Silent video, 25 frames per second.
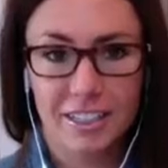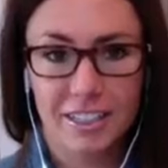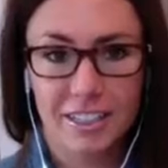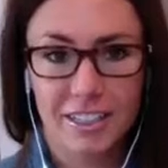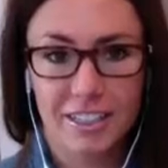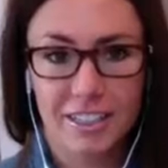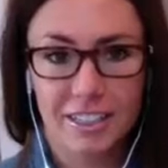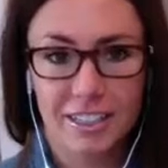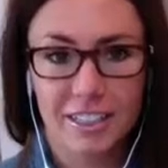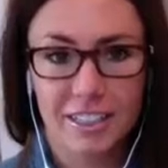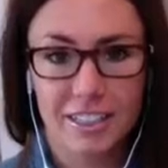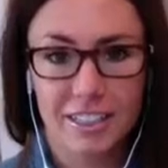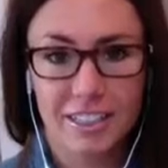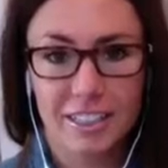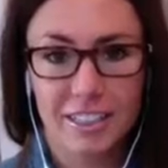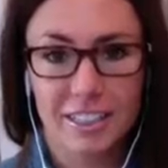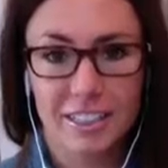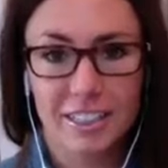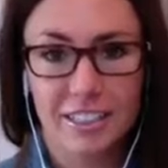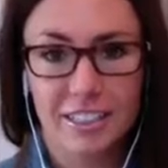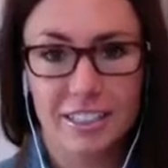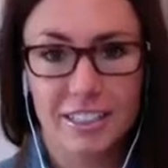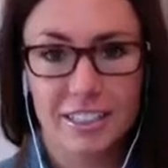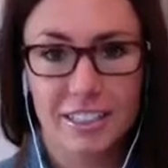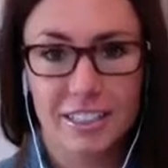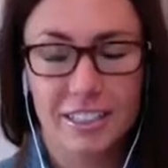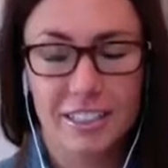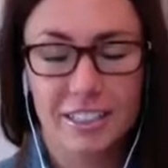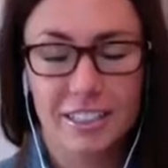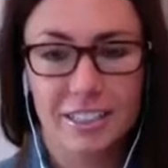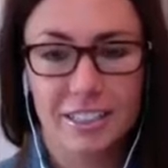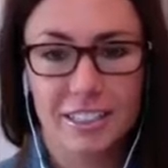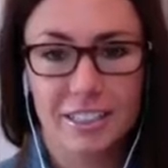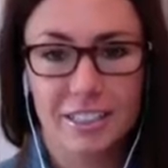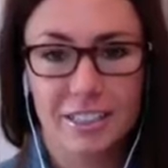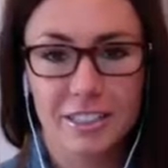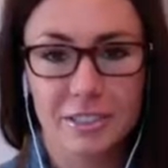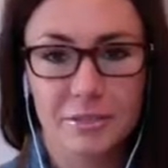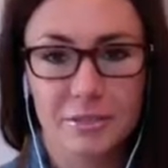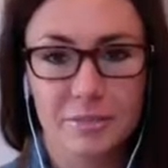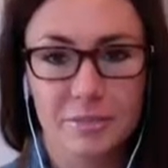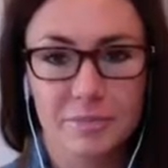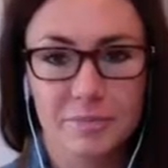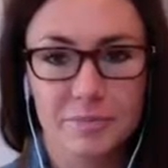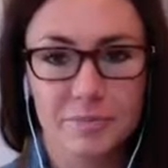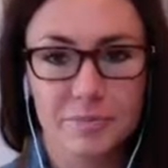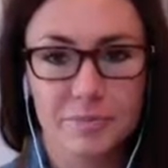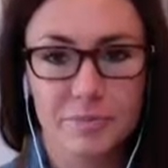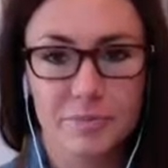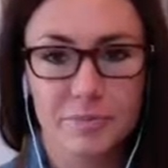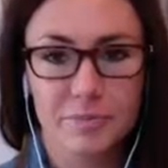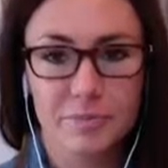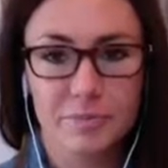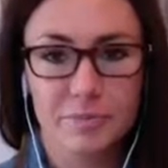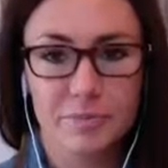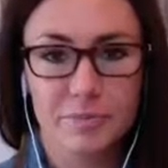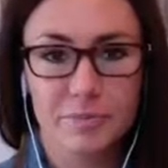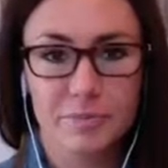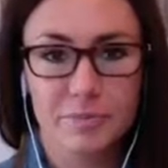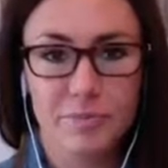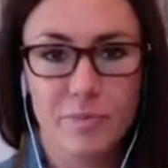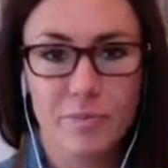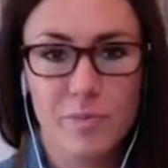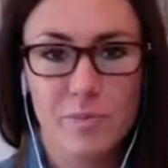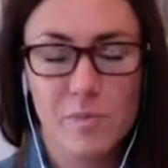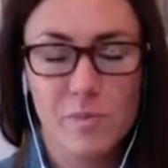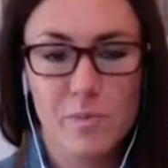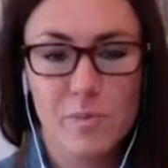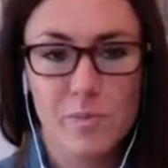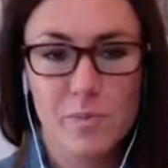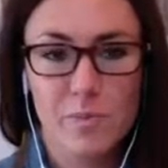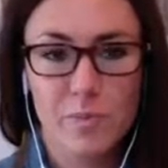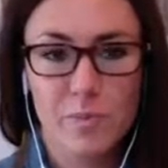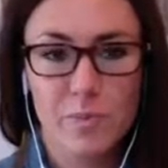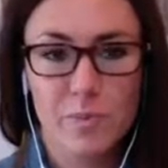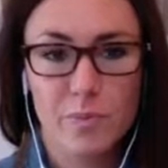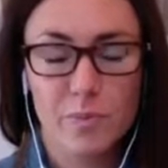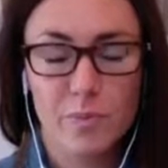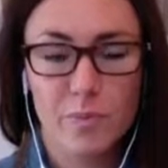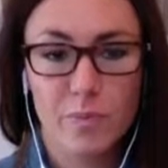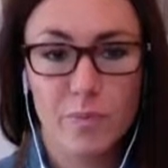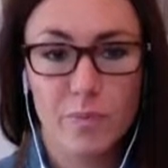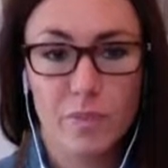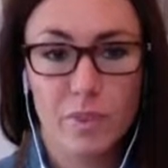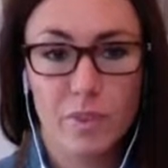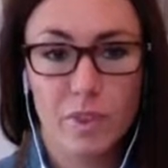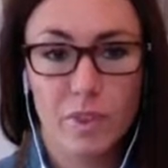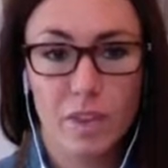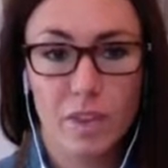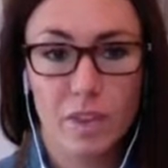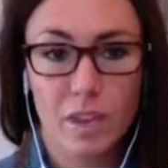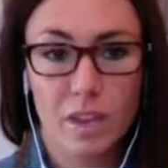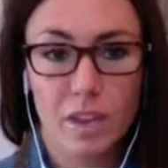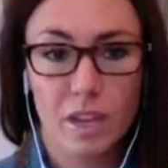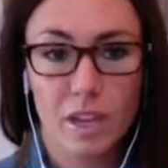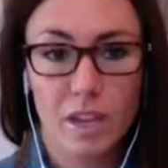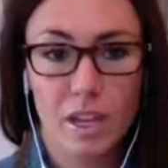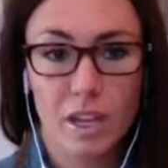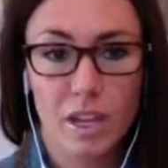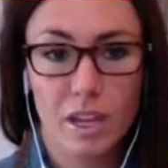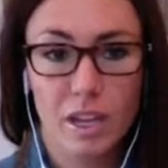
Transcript: (silent)